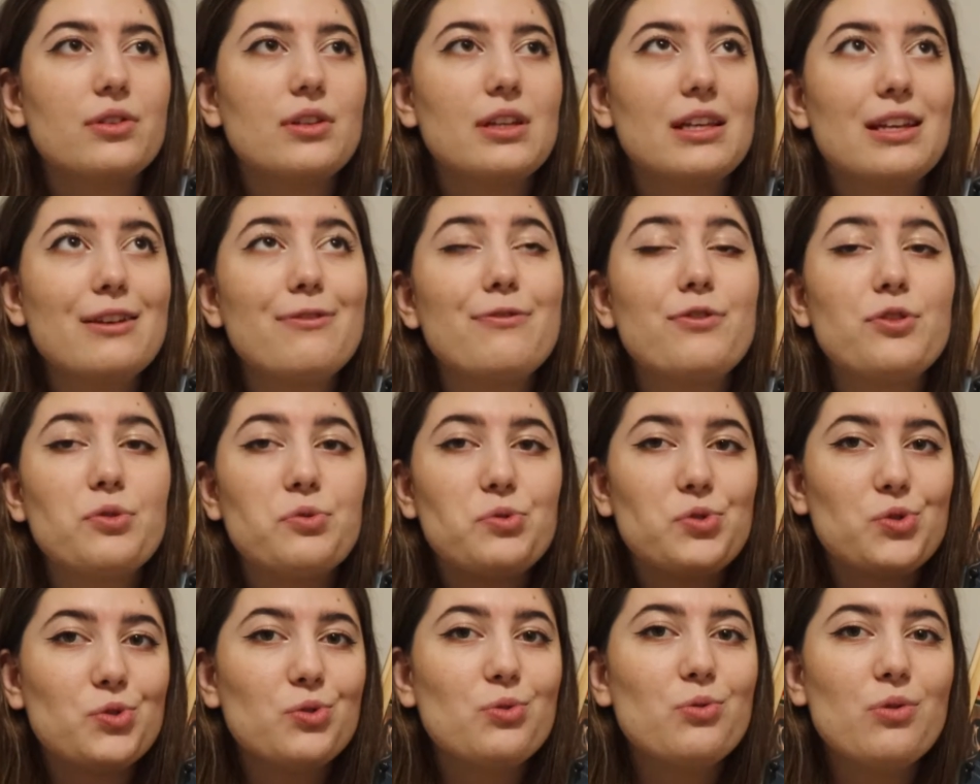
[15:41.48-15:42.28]
If you
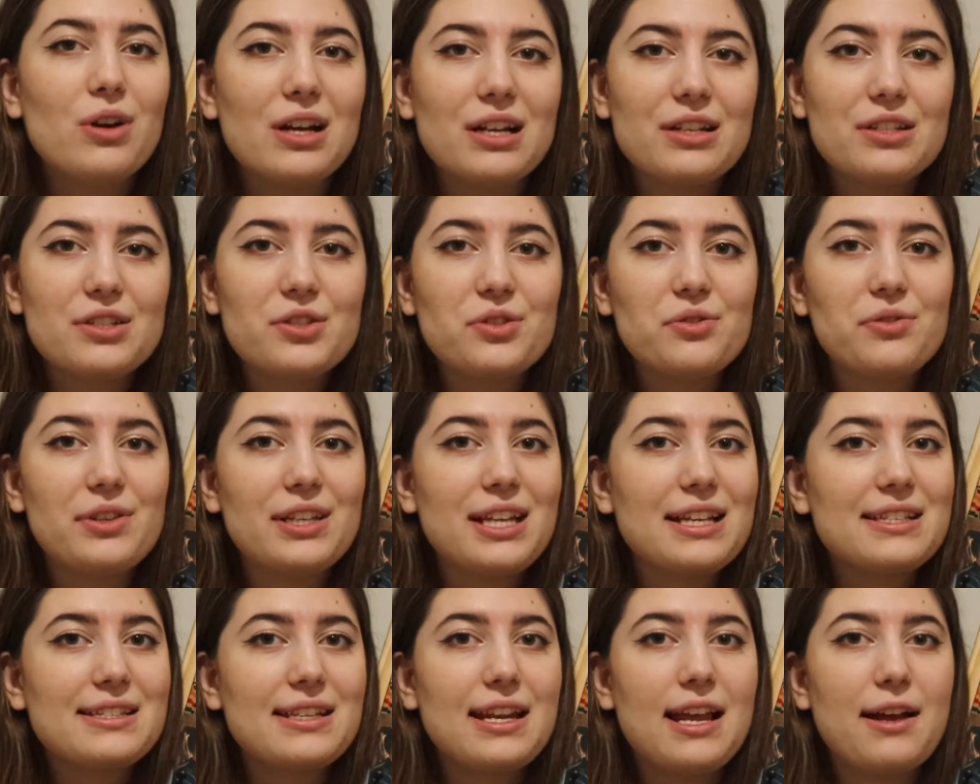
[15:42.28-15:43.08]
do want to, it
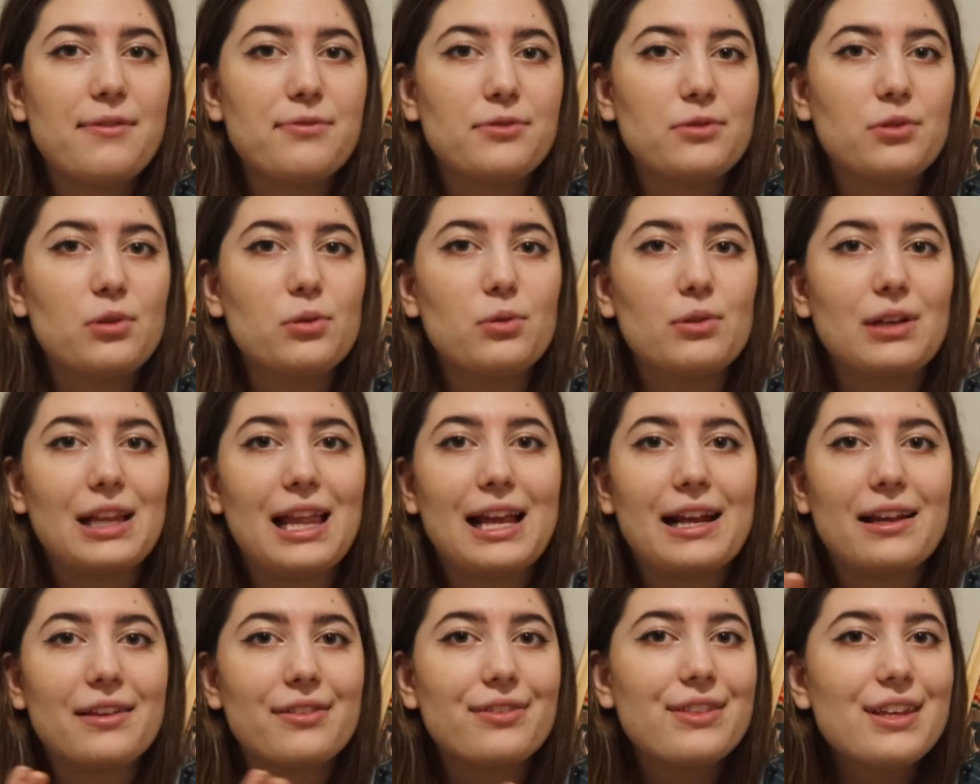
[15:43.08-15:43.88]
doesn't have to look
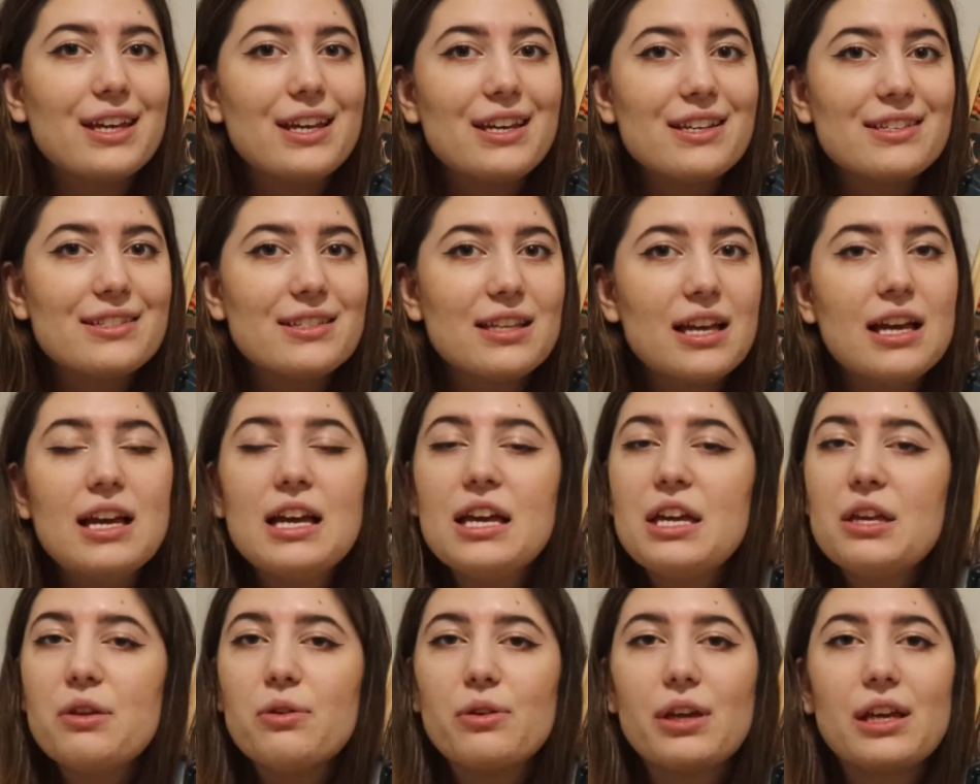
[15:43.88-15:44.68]
like this.
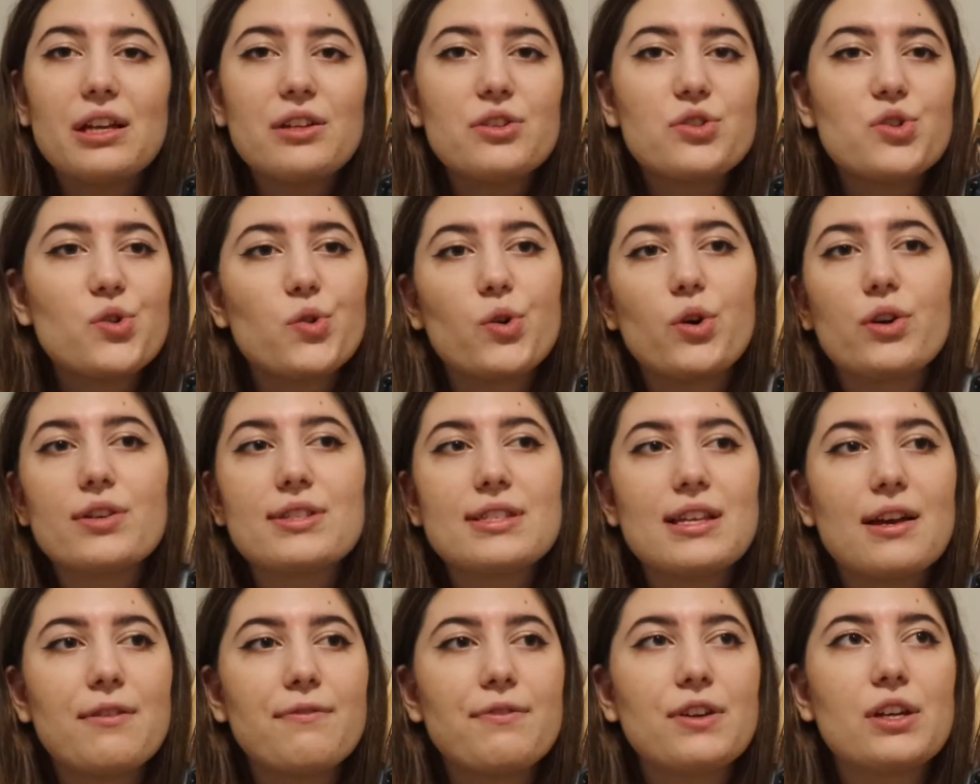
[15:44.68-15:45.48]
You can draw
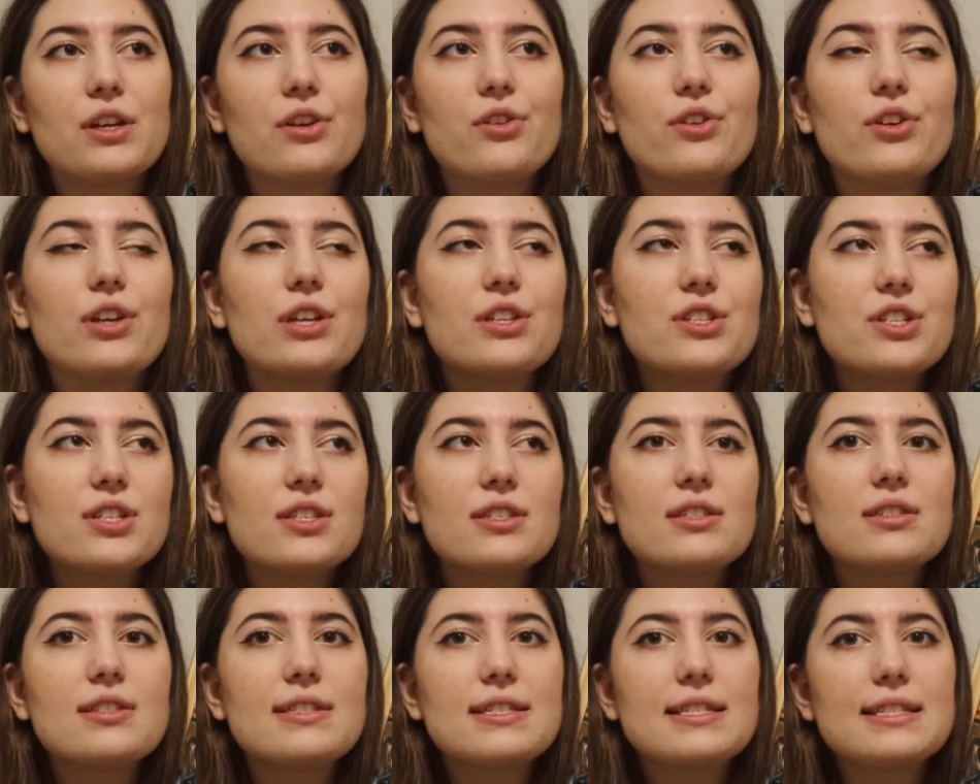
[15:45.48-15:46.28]
something, or you can
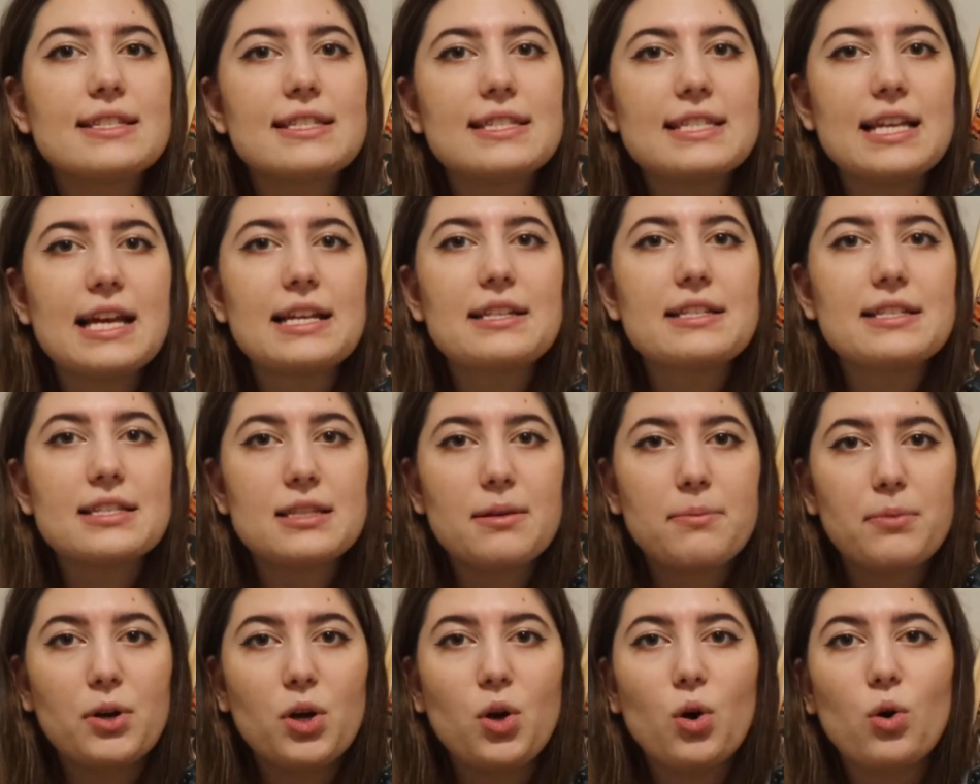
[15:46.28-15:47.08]
just set
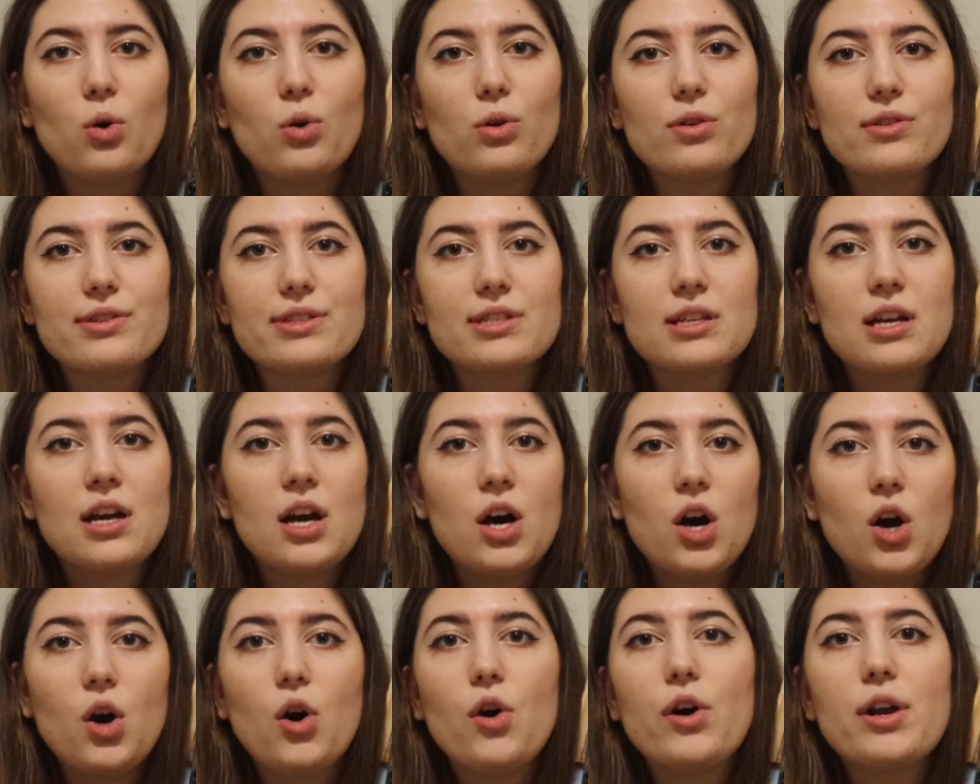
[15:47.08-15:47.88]
some goals
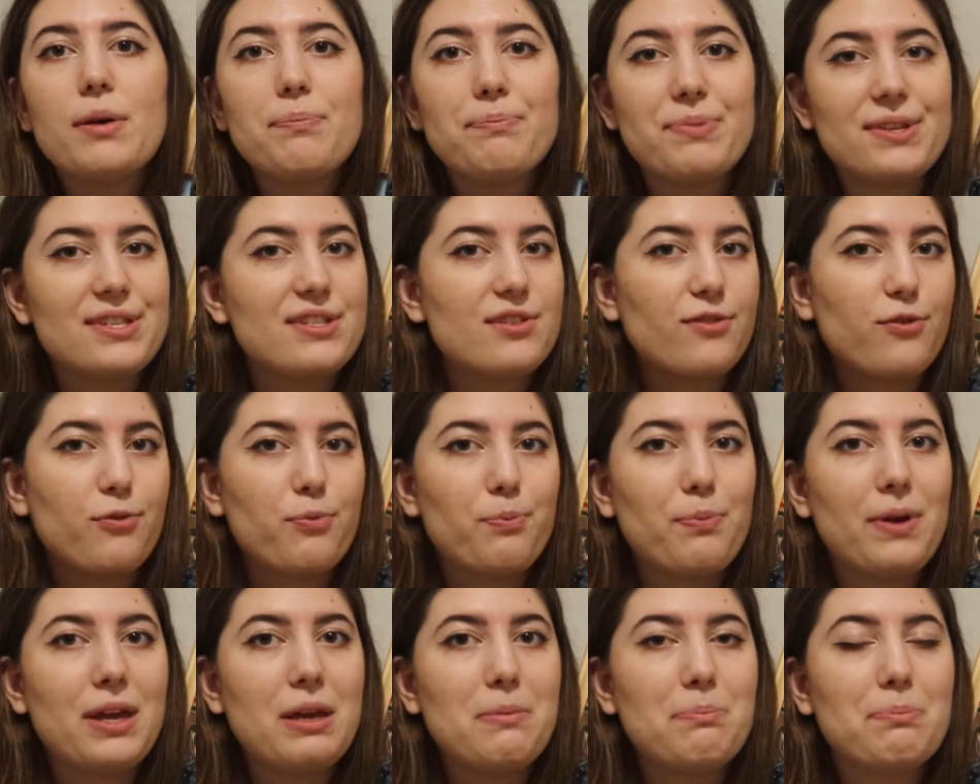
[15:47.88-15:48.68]
on a piece
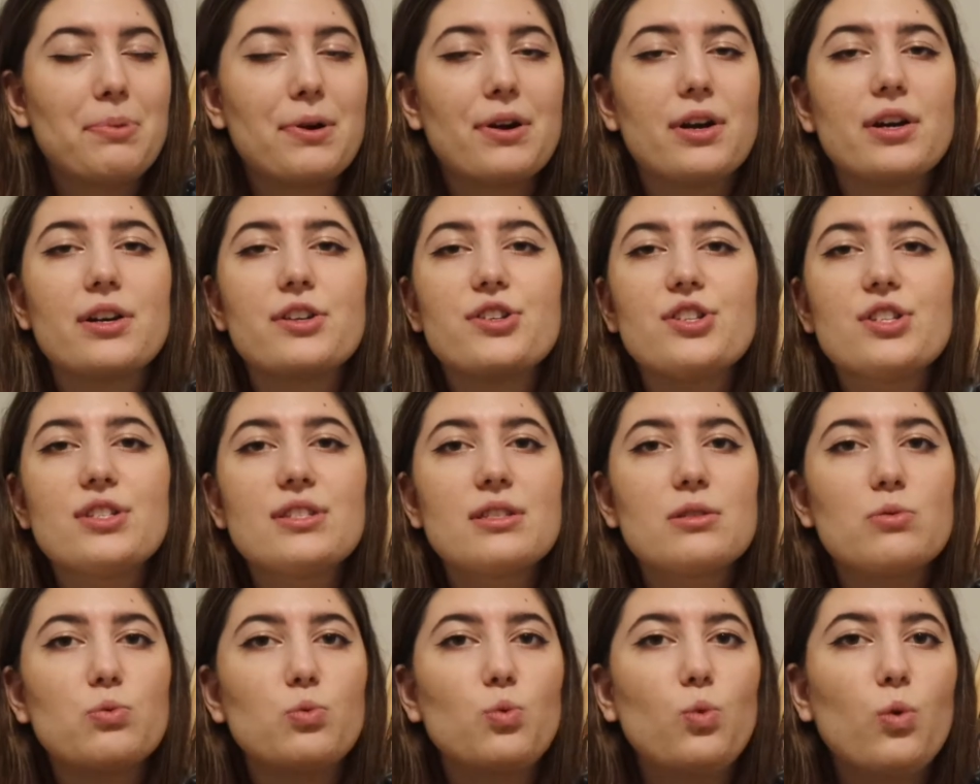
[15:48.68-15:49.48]
of paper,
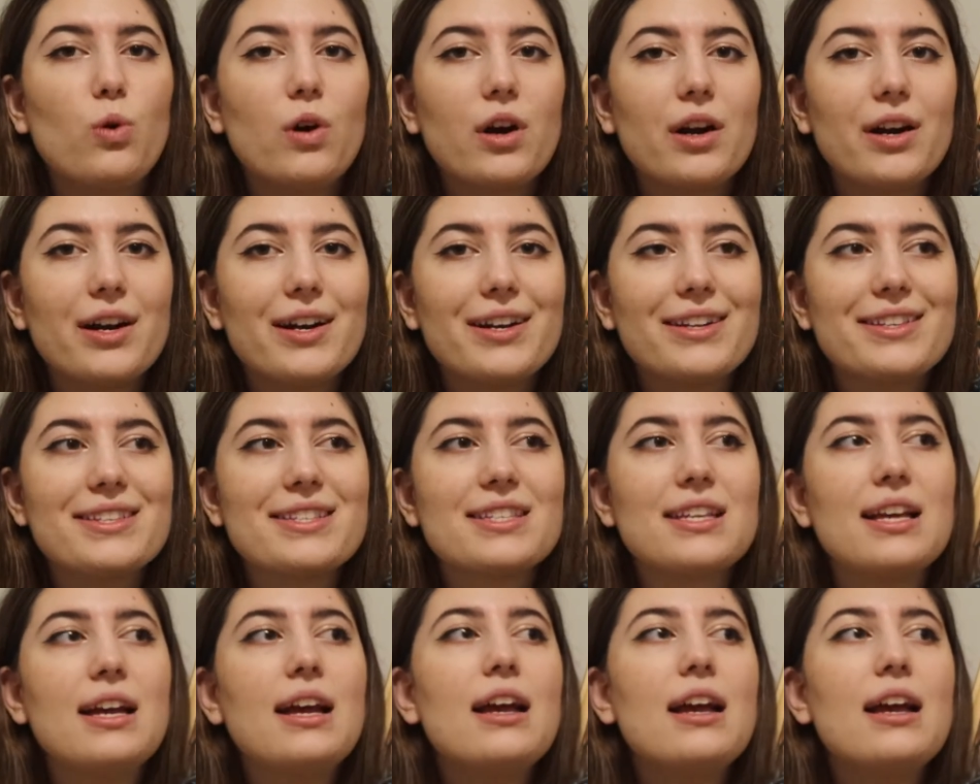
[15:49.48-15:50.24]
just words.